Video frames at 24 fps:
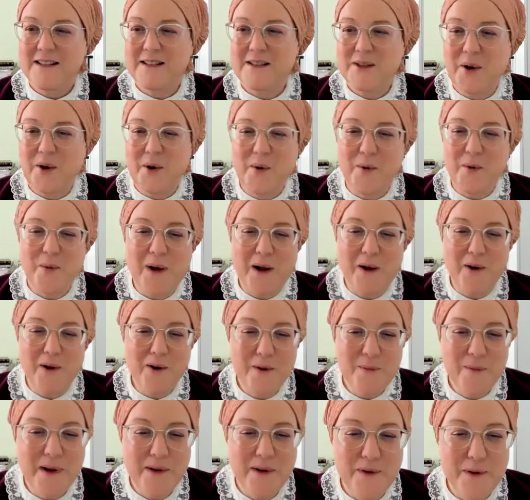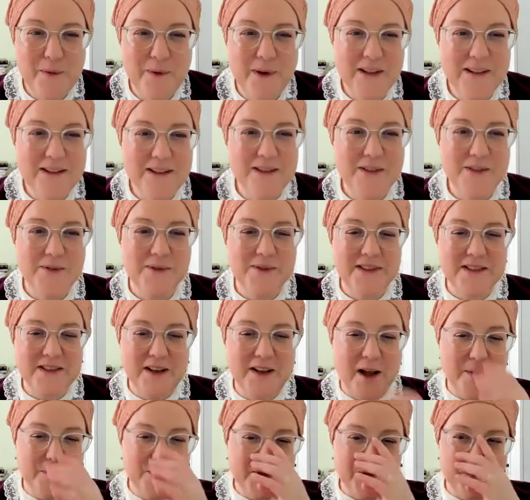So welcome everyone to
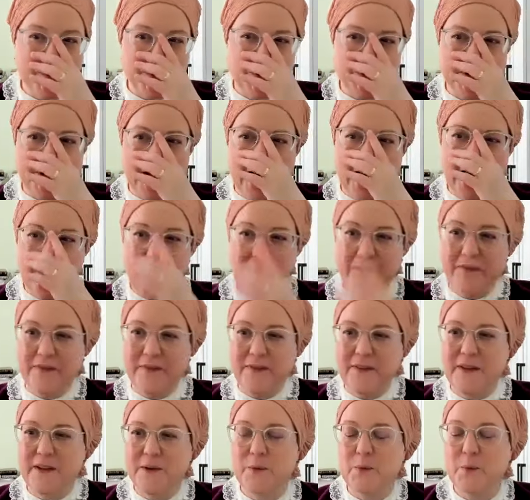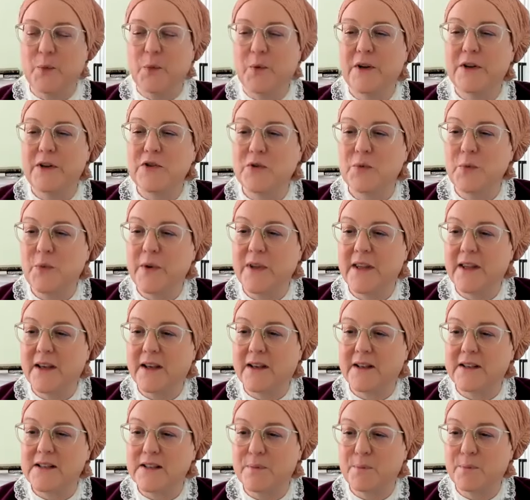Psalms for Life, in which we
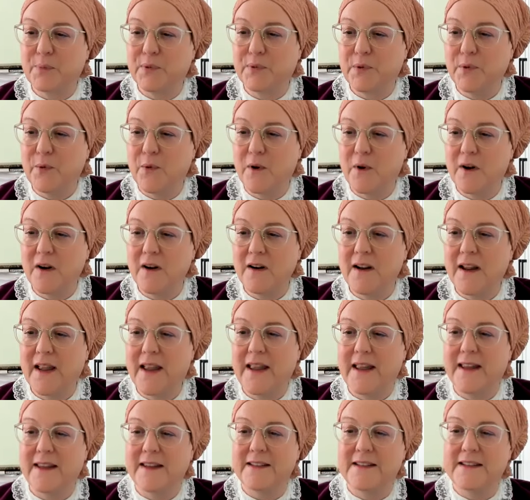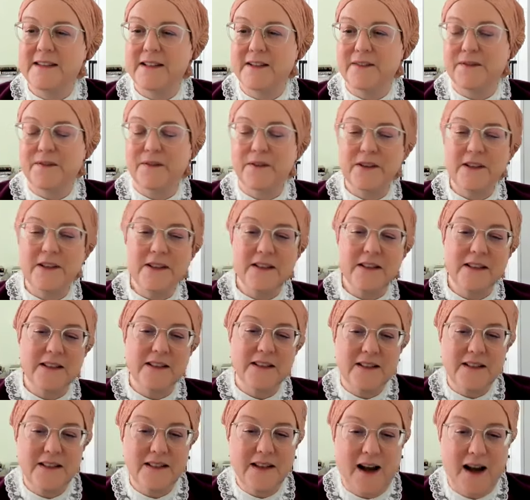explore a different
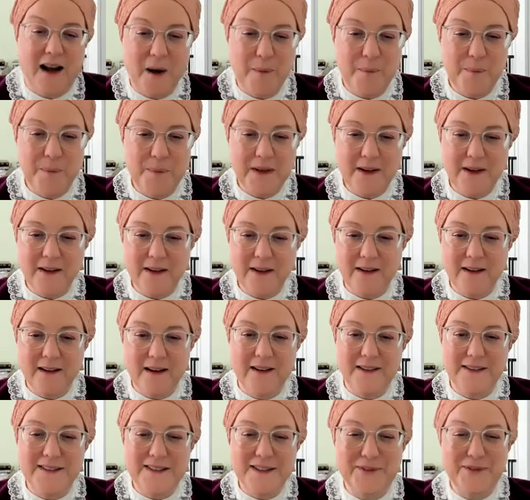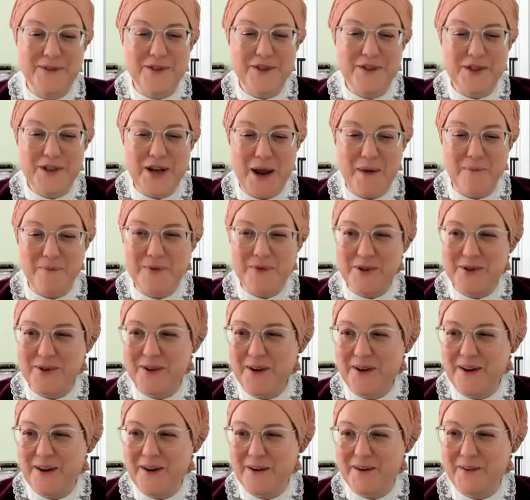topic, a different
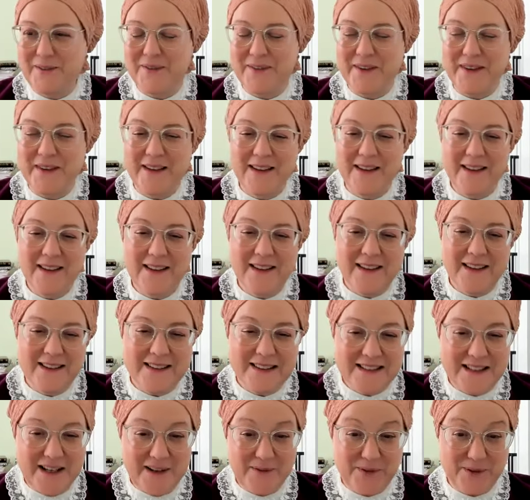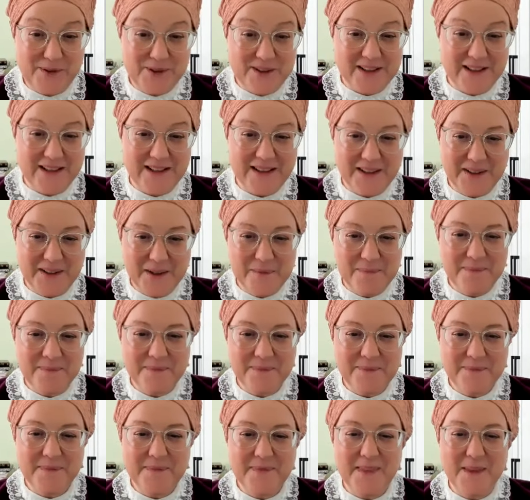chapter of Safer Tehillim,
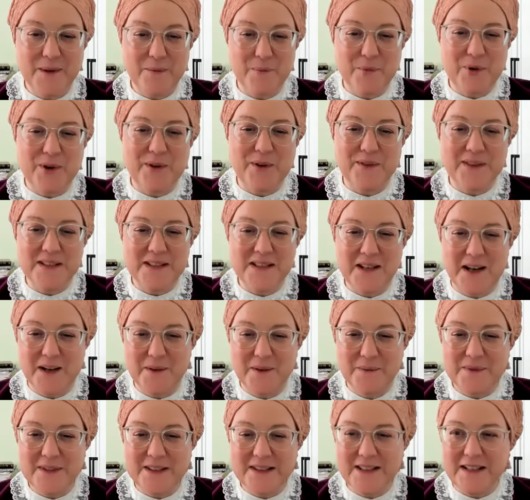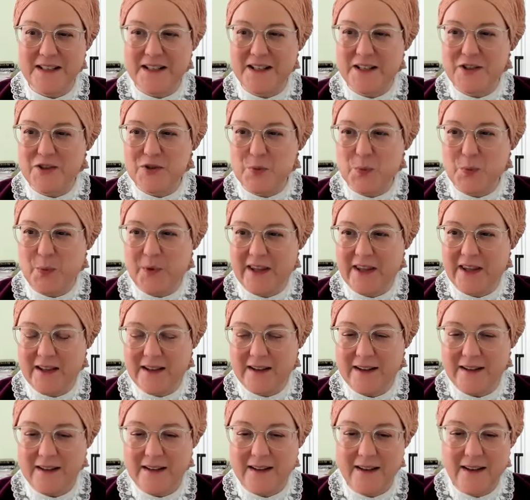the book of Psalms, each week.